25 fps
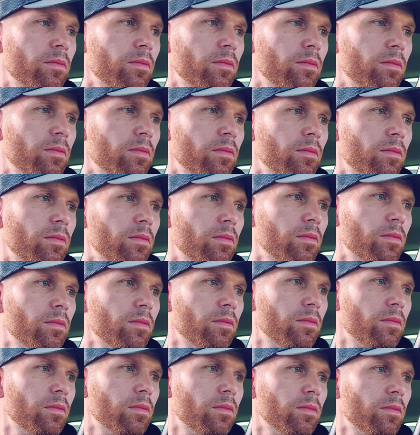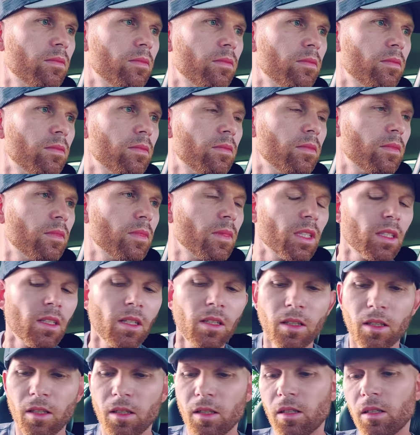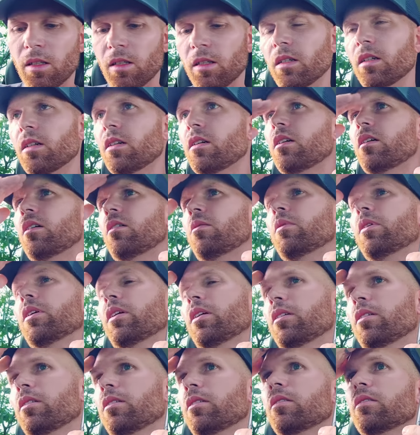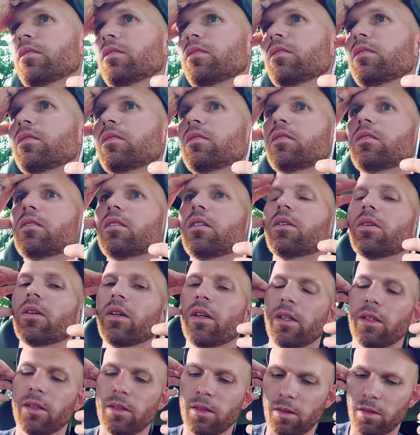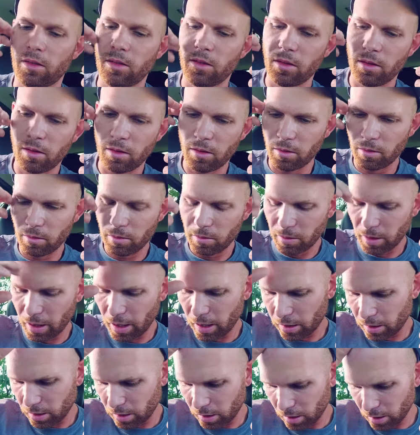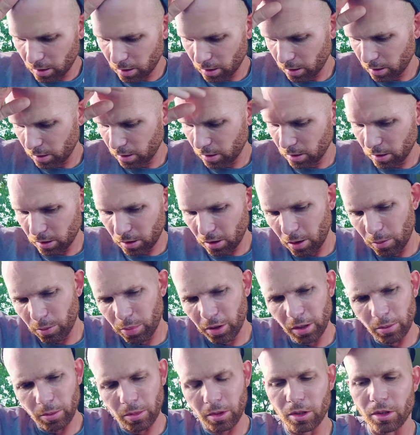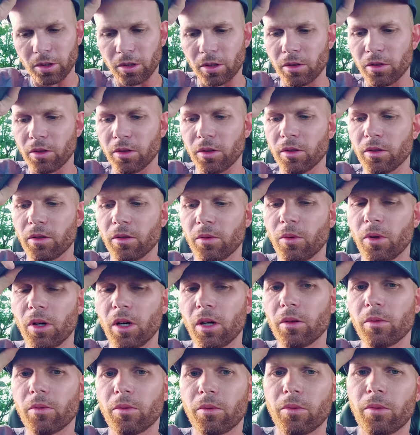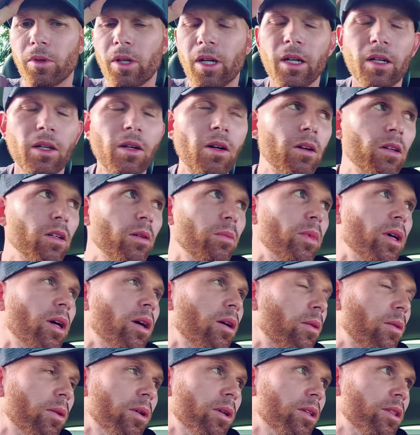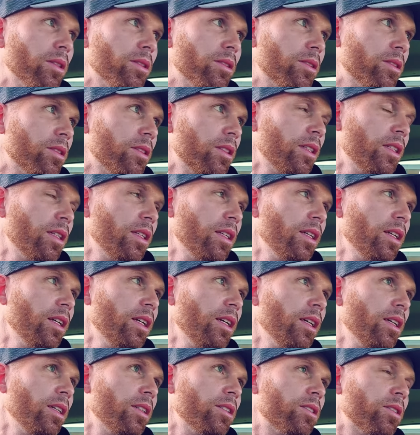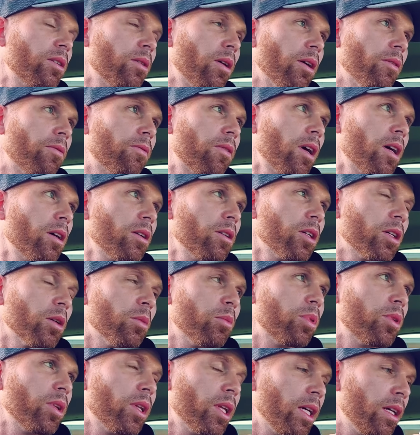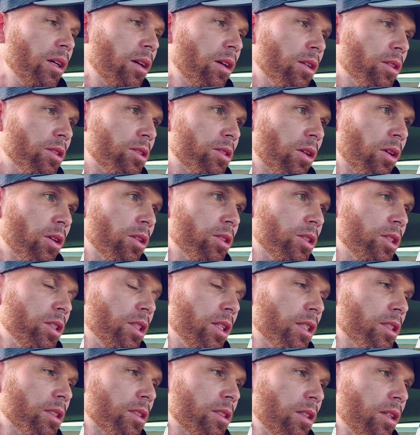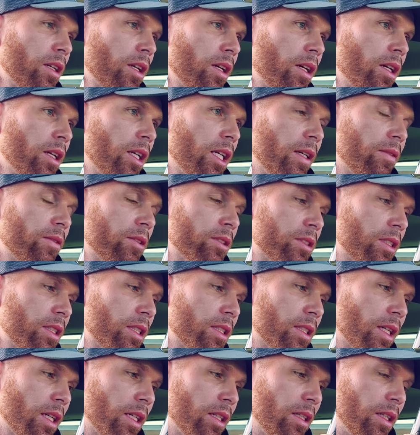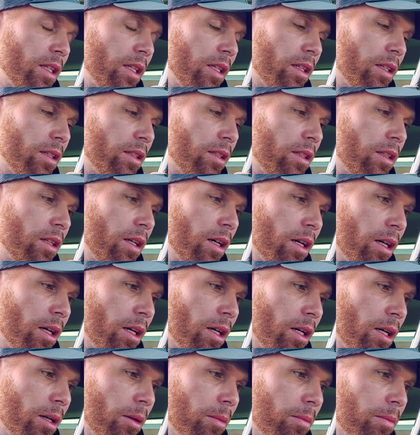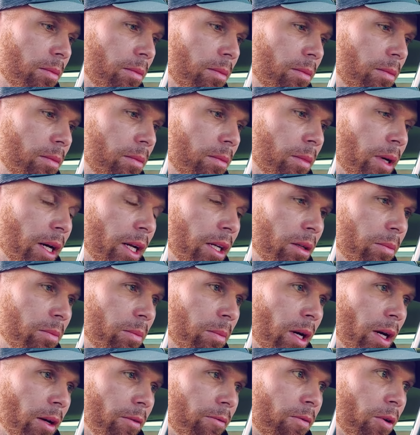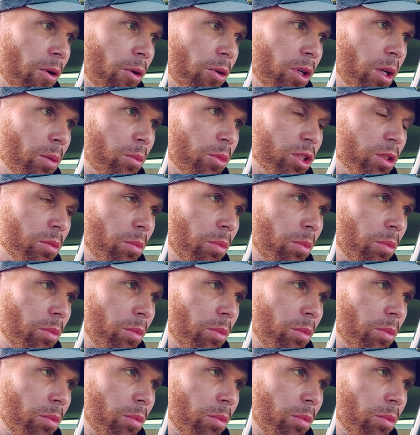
There's a lot of ladies here. Oh my goodness. Okay. That sucks. So I'm pretty much screwed. Well, what I called about was so I filed a complaint on a sergeant yesterday, and ever since I did, um, my, my phone number is